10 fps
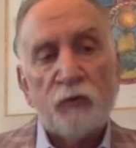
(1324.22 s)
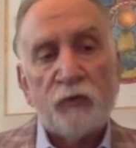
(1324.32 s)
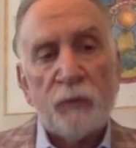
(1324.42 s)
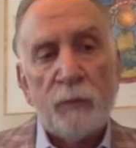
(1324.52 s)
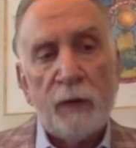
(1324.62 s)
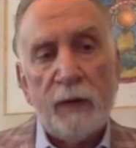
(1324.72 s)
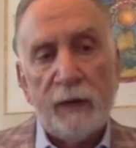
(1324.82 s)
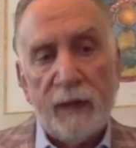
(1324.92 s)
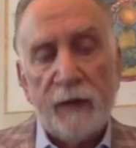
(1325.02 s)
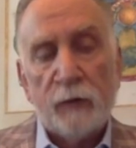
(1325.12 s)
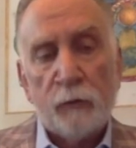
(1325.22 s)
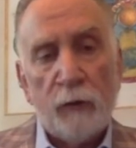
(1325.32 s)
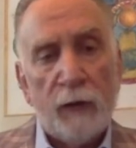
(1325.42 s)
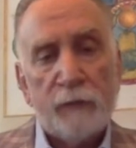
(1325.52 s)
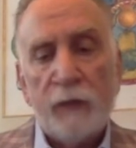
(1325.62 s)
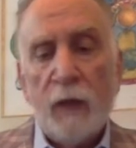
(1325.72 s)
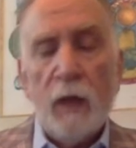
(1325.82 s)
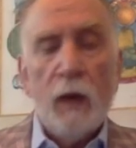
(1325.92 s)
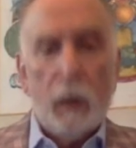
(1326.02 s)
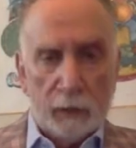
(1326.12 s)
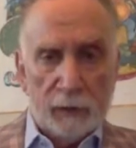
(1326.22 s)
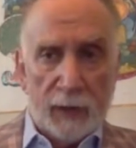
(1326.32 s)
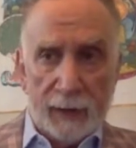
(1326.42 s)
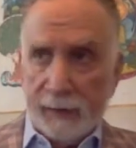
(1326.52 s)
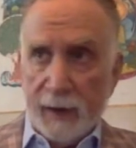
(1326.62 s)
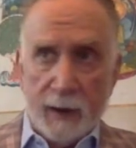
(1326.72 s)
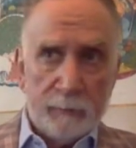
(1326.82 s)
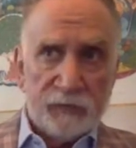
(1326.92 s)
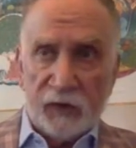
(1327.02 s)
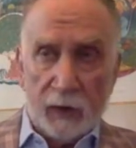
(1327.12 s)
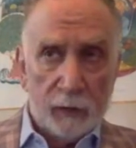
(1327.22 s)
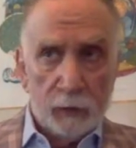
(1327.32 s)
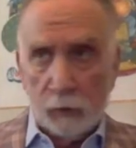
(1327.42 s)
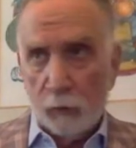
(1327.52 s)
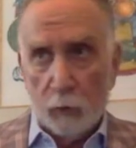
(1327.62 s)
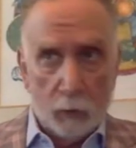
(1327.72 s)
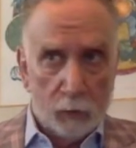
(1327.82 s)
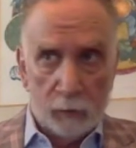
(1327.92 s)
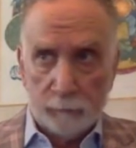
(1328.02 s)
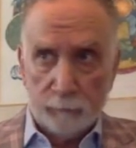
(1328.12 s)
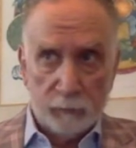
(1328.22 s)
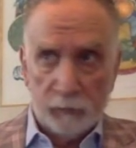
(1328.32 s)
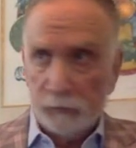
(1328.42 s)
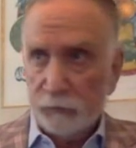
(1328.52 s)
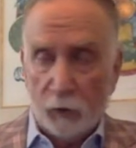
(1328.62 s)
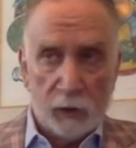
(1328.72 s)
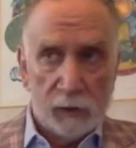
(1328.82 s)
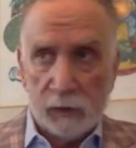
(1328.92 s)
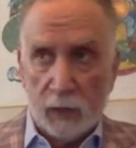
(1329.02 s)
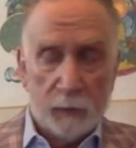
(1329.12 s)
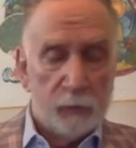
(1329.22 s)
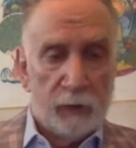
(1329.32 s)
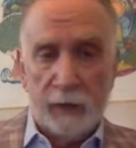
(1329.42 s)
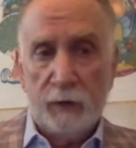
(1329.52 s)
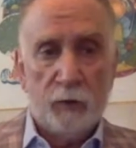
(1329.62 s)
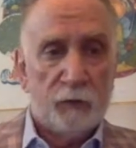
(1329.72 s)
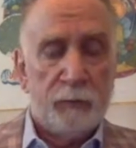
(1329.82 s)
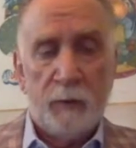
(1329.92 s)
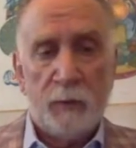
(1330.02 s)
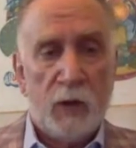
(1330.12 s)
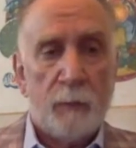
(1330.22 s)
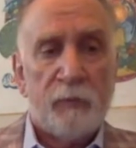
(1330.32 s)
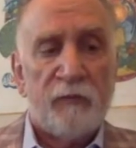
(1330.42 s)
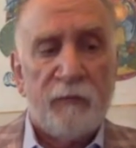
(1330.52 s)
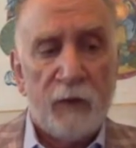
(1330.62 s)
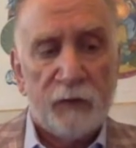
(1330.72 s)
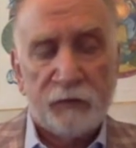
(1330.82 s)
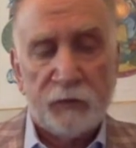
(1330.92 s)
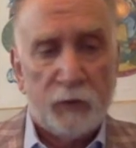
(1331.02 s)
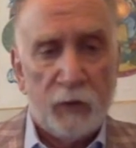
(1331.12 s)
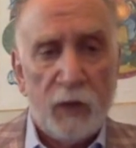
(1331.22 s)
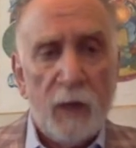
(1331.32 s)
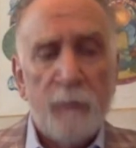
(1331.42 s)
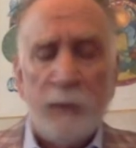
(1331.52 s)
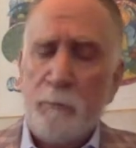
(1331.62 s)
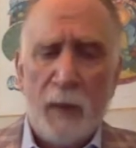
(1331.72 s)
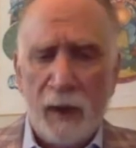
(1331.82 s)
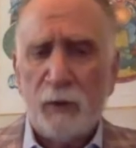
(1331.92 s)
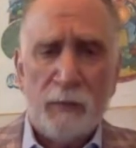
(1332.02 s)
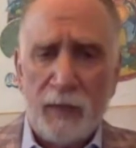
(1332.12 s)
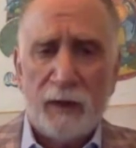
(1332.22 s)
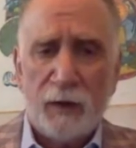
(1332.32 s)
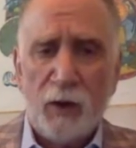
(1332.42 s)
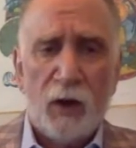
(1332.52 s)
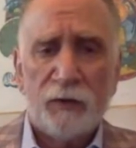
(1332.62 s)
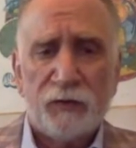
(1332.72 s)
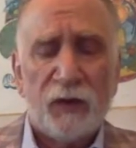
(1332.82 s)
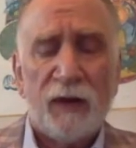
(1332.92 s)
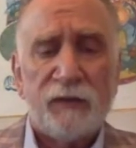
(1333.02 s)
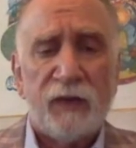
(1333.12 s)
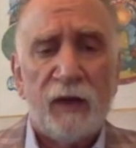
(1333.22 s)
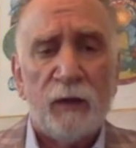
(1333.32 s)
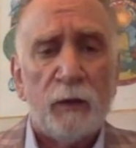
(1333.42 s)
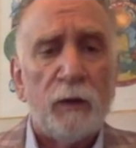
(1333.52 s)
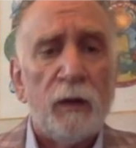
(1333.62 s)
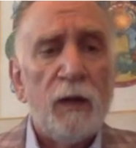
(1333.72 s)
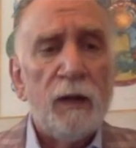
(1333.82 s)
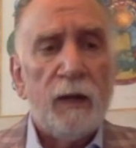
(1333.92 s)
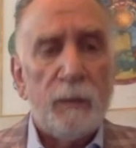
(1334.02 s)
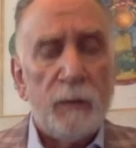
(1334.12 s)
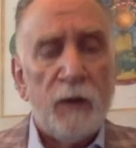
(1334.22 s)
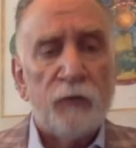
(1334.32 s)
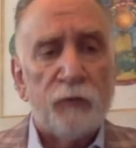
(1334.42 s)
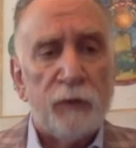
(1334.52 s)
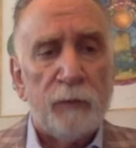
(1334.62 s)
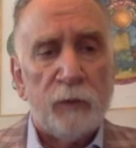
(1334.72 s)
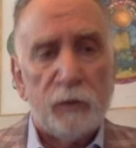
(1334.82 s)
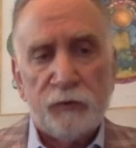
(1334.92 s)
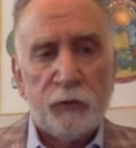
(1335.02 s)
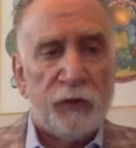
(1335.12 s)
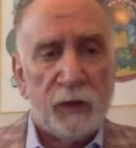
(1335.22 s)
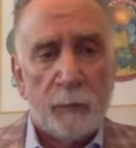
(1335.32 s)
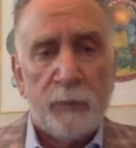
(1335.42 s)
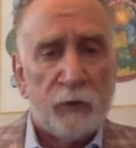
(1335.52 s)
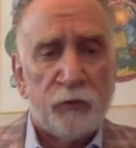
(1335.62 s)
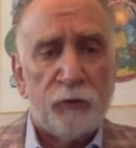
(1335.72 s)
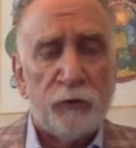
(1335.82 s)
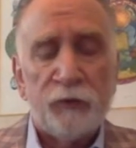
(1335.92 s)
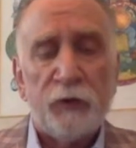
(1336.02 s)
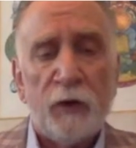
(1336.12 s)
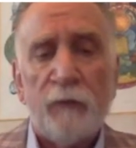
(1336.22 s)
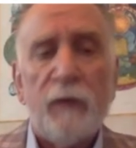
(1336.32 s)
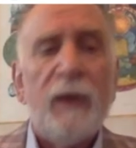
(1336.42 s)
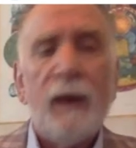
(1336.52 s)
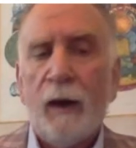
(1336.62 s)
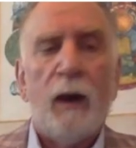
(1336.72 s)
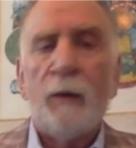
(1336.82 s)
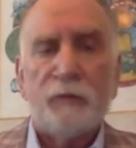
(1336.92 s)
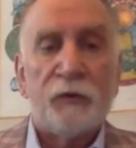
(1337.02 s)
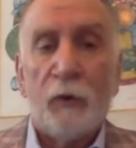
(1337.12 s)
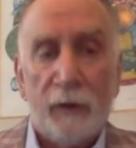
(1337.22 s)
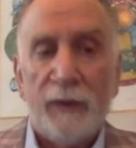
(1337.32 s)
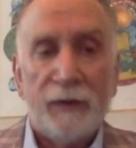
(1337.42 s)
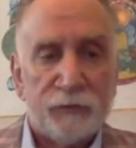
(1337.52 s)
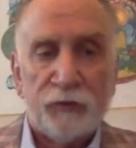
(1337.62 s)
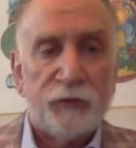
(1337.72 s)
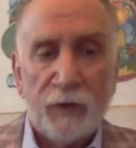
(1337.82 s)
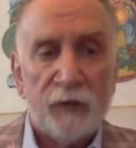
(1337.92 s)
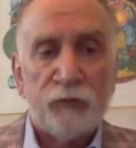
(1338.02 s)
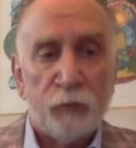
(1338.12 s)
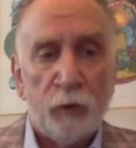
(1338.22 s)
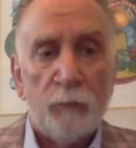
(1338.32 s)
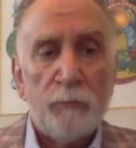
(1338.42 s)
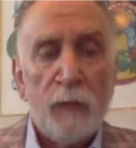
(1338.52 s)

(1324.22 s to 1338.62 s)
somebody to get it correct. Unlike M. Taylor or Trunk Club or any of those people that profess to be better than an on-site tailor in measuring because you take a picture of yourself, I'm sorry, that's just not true.